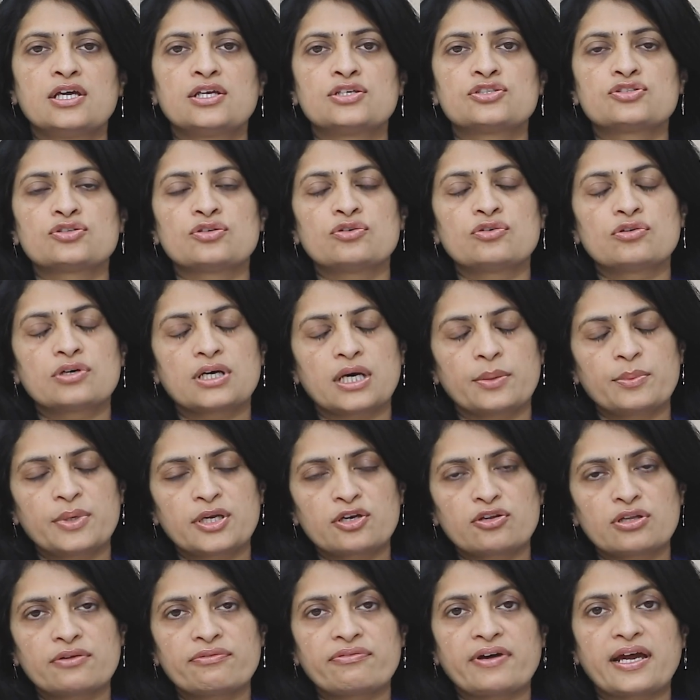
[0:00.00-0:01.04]
So
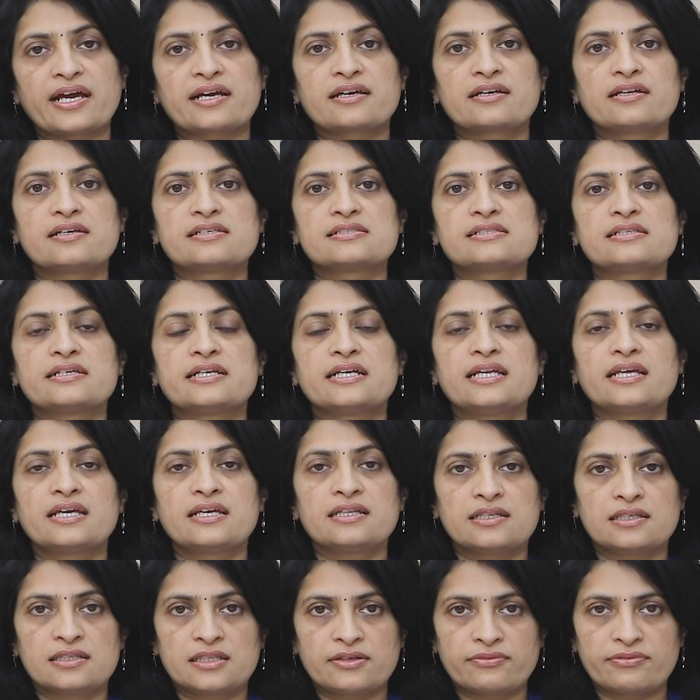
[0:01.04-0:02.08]
coming to the factors
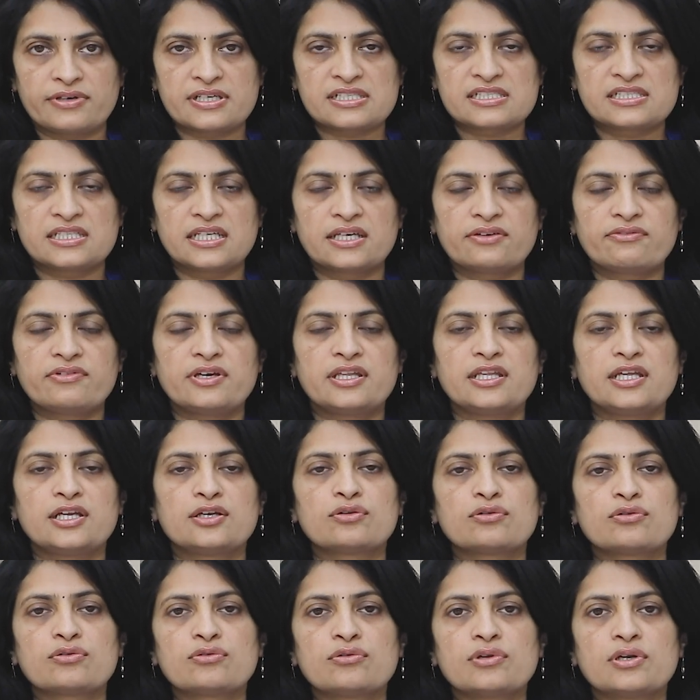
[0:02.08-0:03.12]
leading, the first thing we need
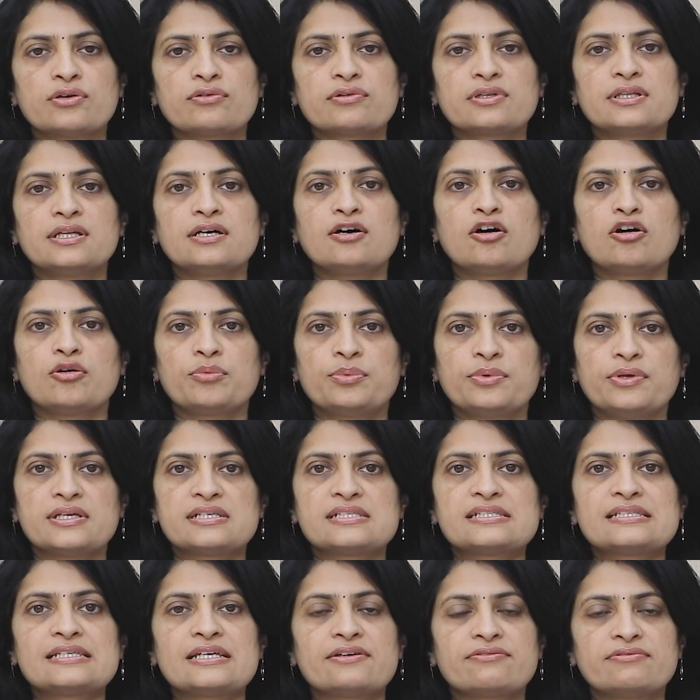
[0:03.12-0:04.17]
to rule out the
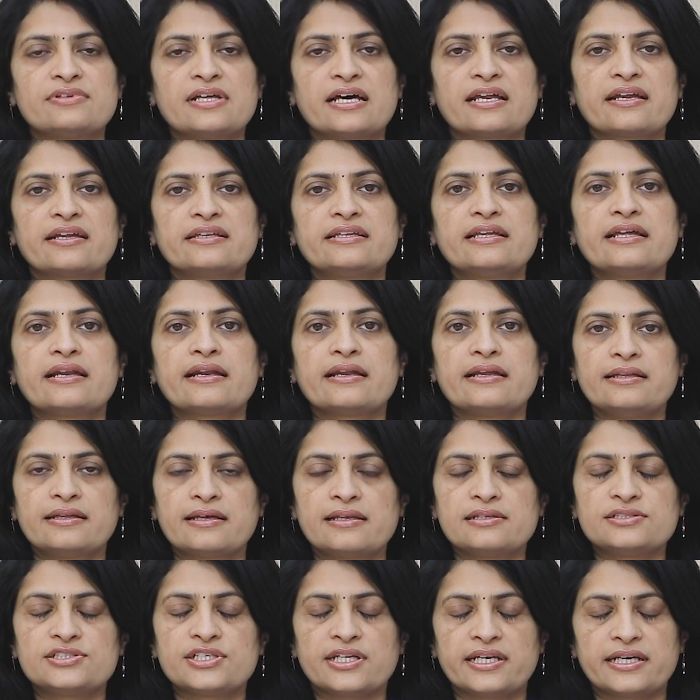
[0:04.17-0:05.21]
obvious, if there are any
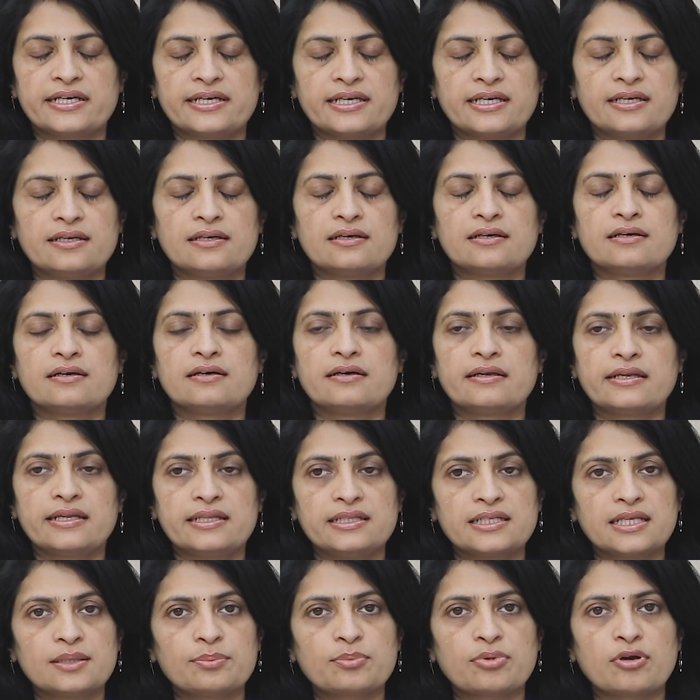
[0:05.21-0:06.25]

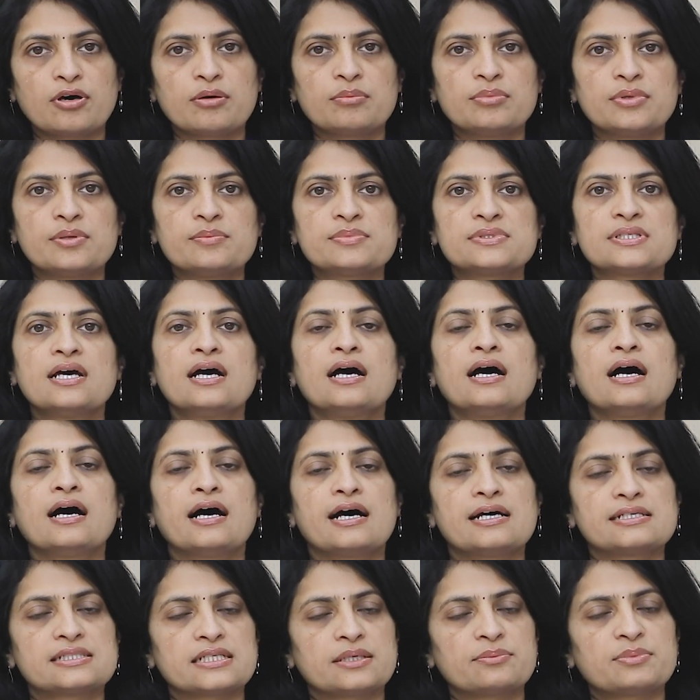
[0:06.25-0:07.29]
renal problems,
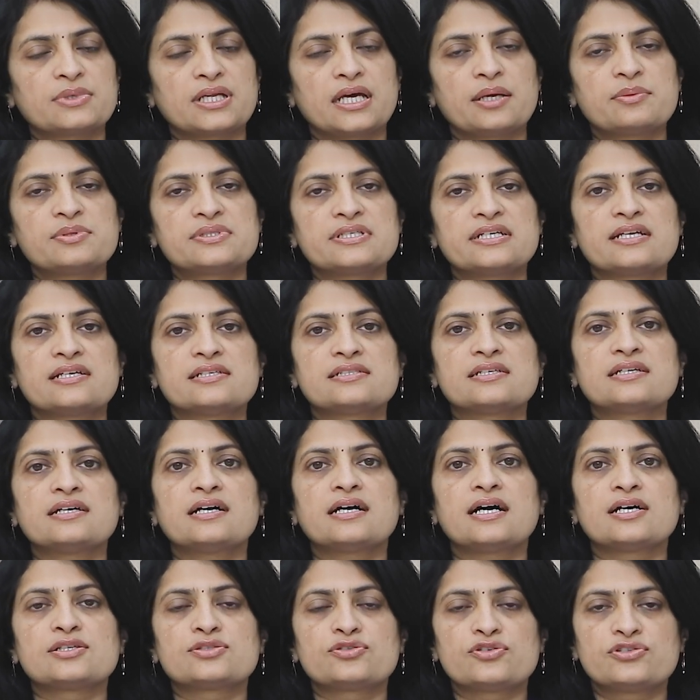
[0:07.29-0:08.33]
or sometimes it is
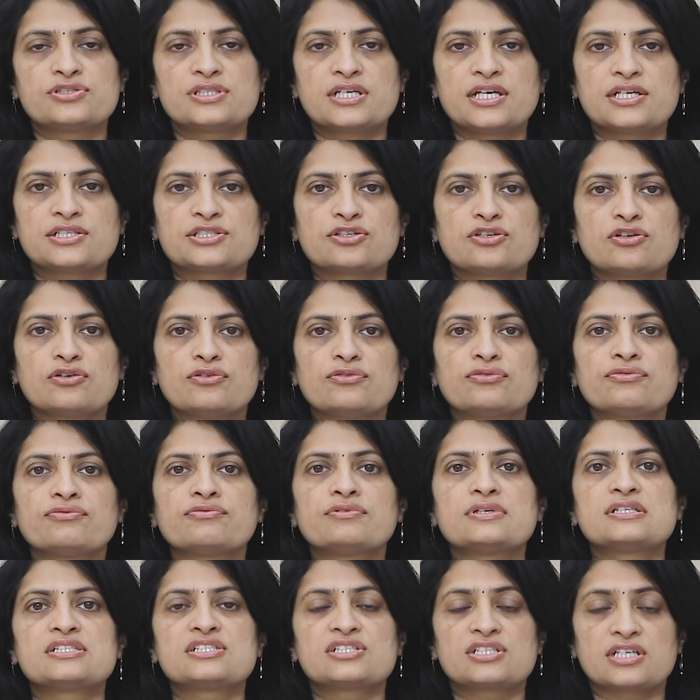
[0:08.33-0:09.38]
an association of
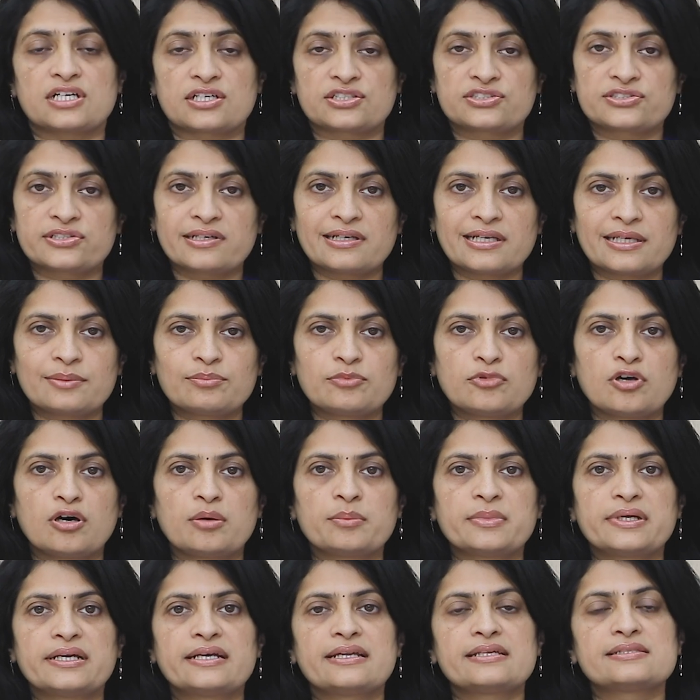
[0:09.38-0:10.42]
structural
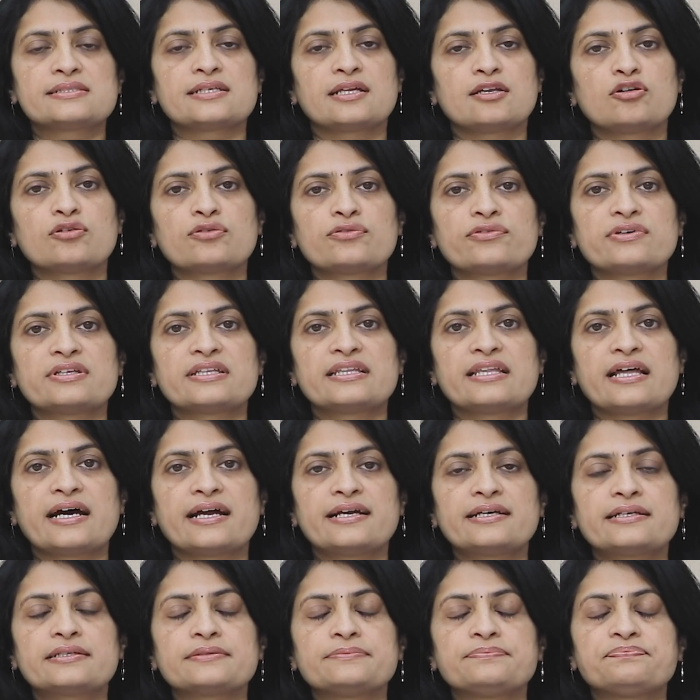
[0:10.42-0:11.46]
abnormalities along with
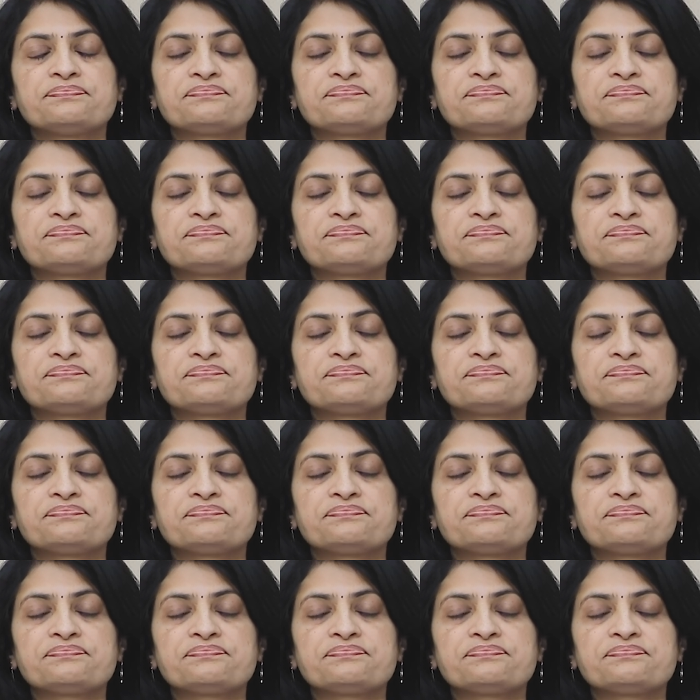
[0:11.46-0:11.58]
that